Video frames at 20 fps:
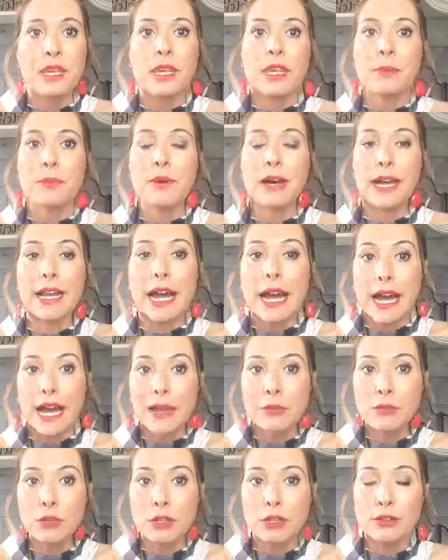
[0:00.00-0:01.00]
But
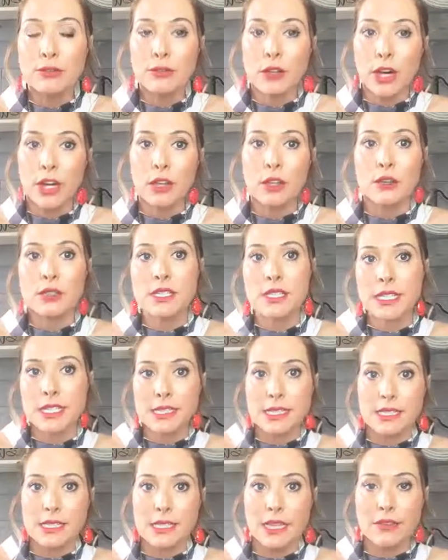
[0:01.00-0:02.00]
I'm going to follow 6
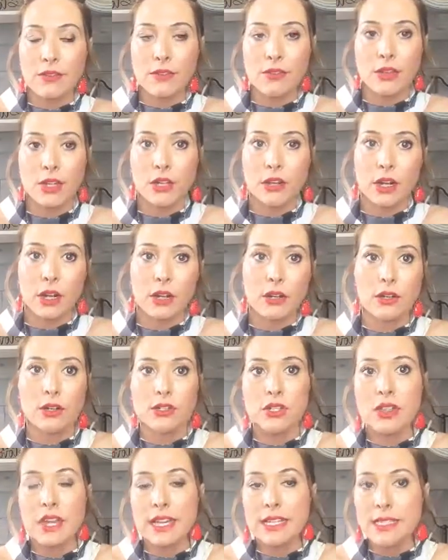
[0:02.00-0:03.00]
and 7 figure earners.
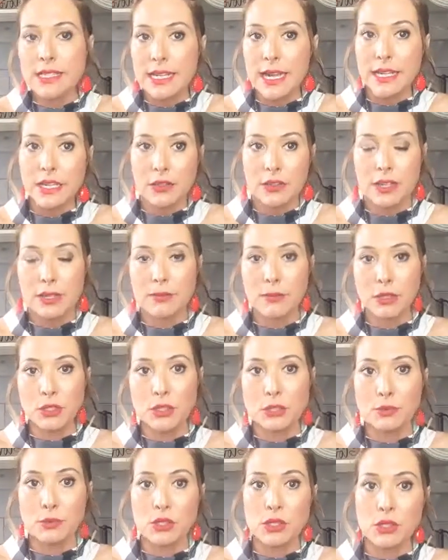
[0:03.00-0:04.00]
They say you need
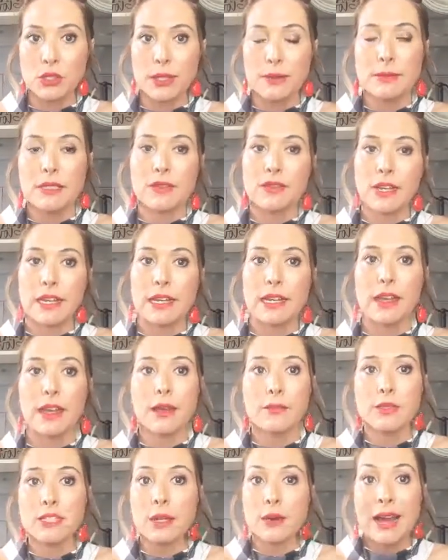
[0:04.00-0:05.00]
multiple streams of
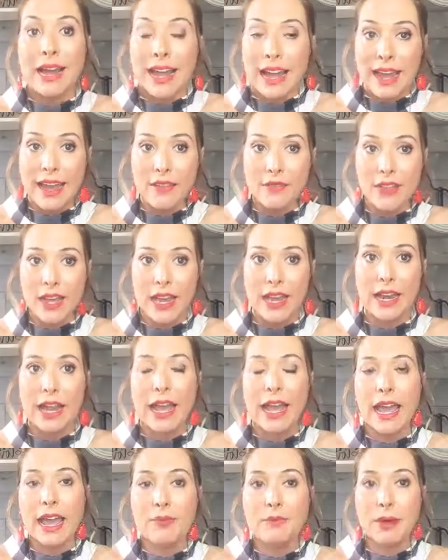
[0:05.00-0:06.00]
income. So I have that. I
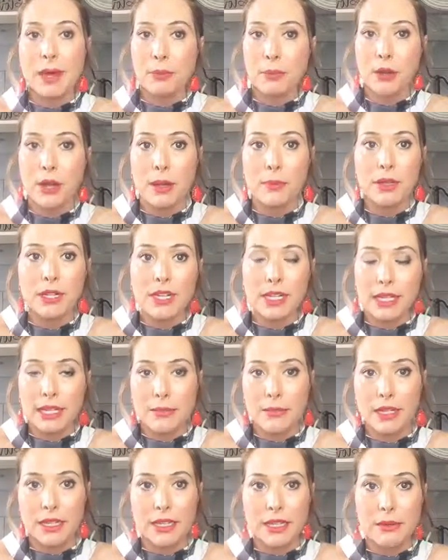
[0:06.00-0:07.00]
have my primary
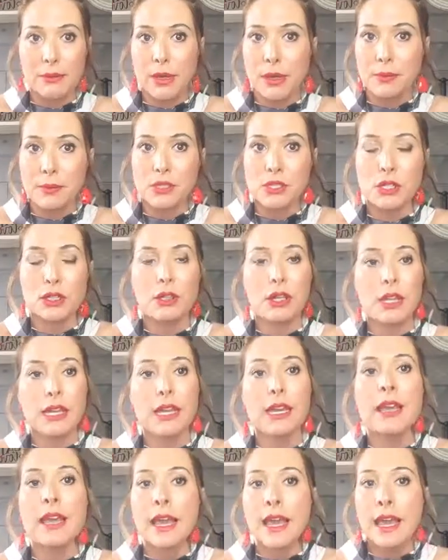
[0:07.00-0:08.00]
MLM
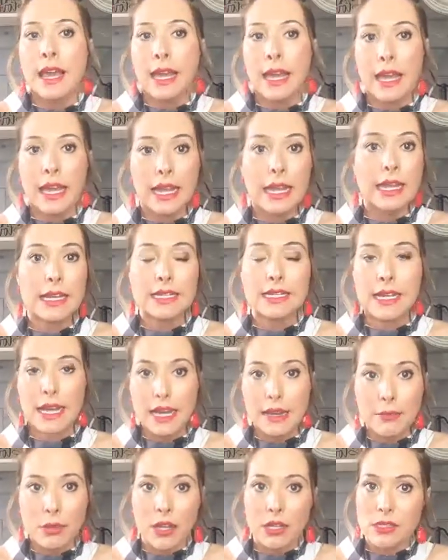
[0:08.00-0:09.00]
opportunity, and
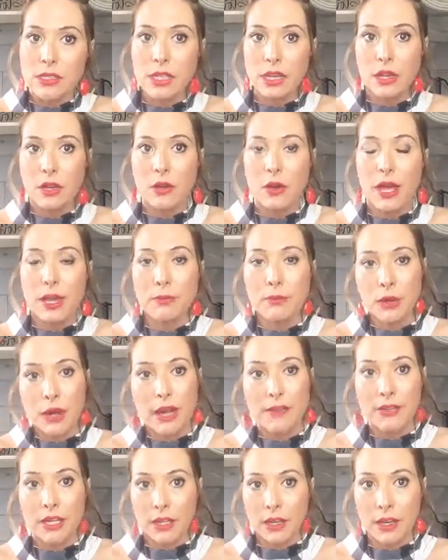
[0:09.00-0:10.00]
I'm also a
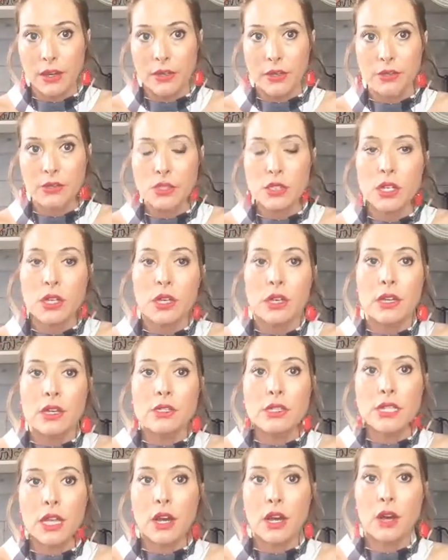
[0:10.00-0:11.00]
private coach.
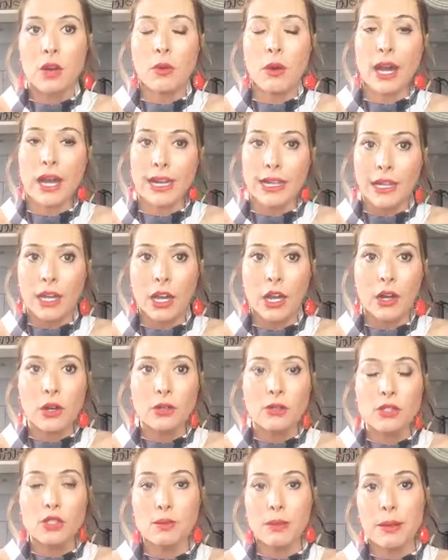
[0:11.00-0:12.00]
So I
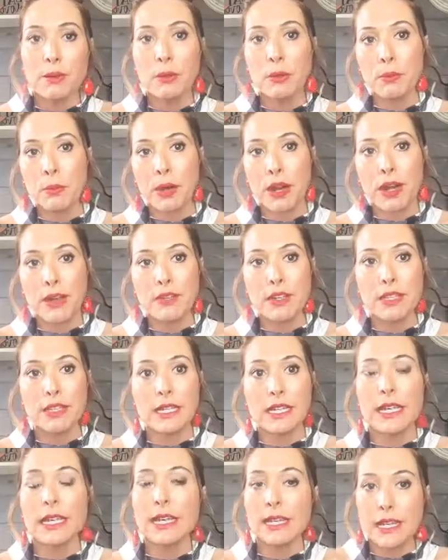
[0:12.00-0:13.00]
coach people
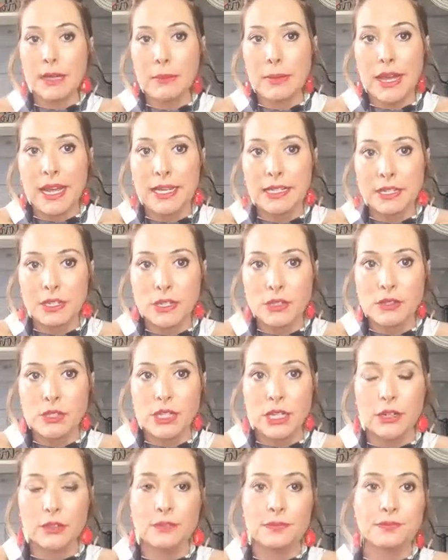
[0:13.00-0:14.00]
privately and get paid to do
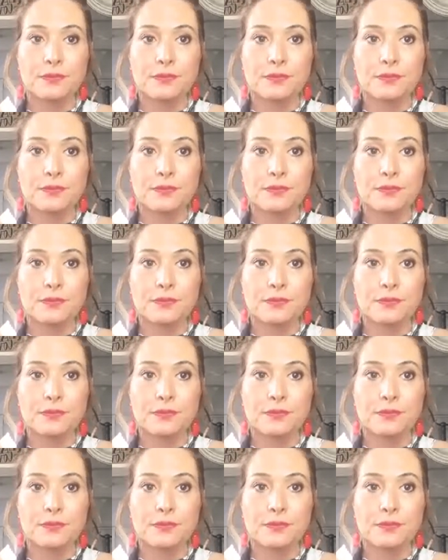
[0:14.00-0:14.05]
so.